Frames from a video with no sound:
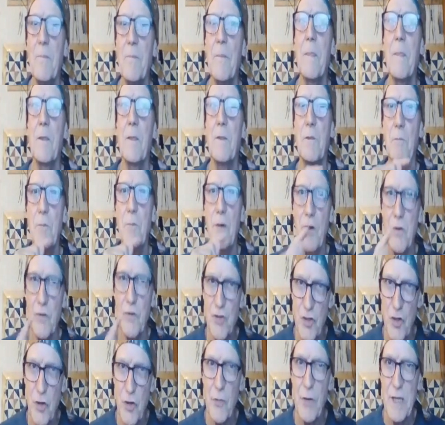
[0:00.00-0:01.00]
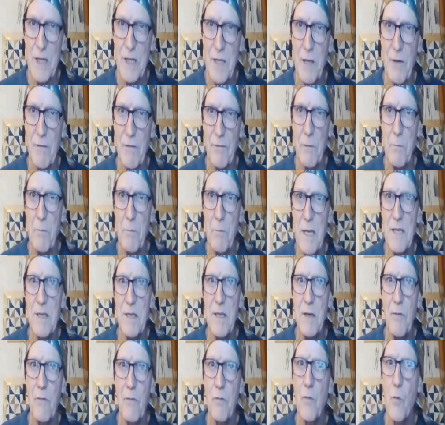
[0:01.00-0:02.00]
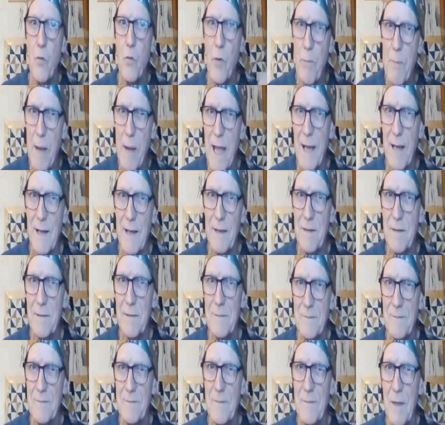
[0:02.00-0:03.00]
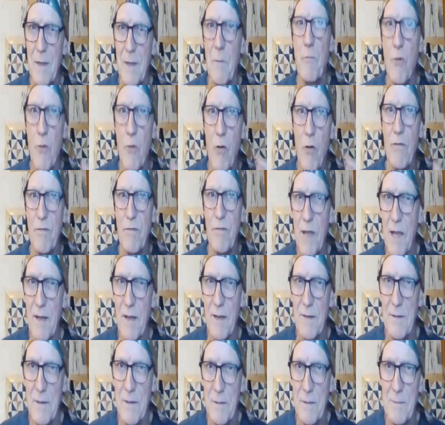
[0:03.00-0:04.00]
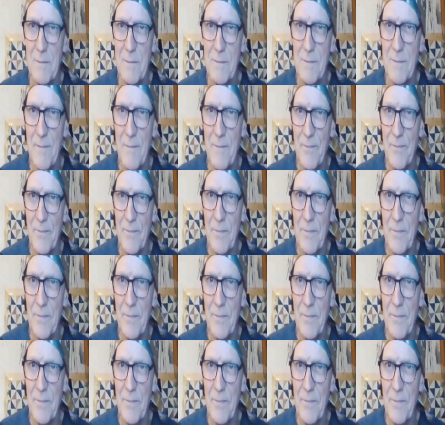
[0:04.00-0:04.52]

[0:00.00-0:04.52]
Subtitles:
the majority of the Métis of Quebec approved that. Mm-hmm.